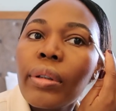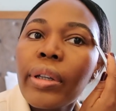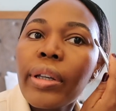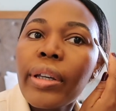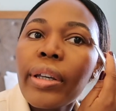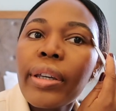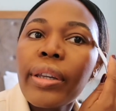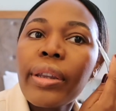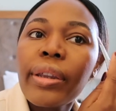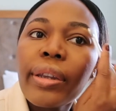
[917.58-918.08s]

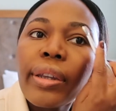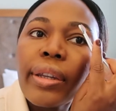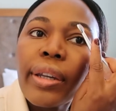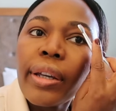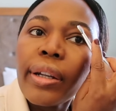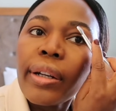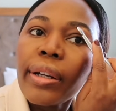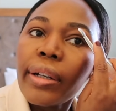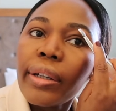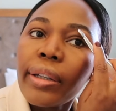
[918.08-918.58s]
And
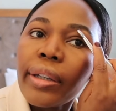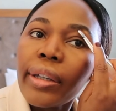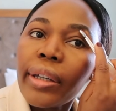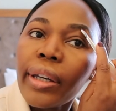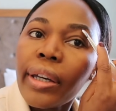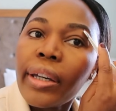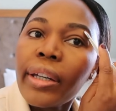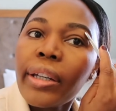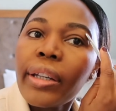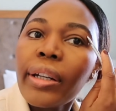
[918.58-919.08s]
then
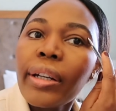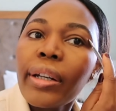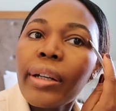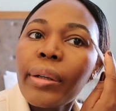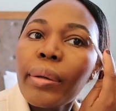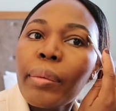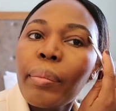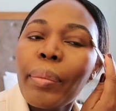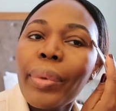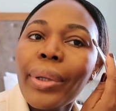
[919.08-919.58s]
again
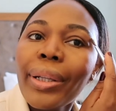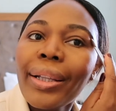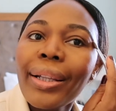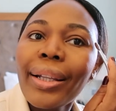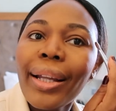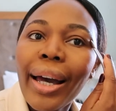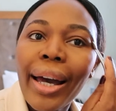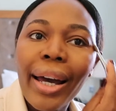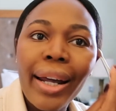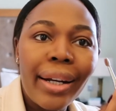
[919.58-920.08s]

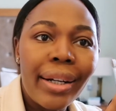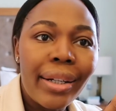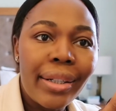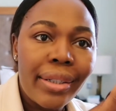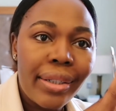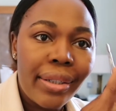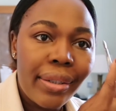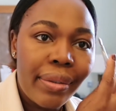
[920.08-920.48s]
blend.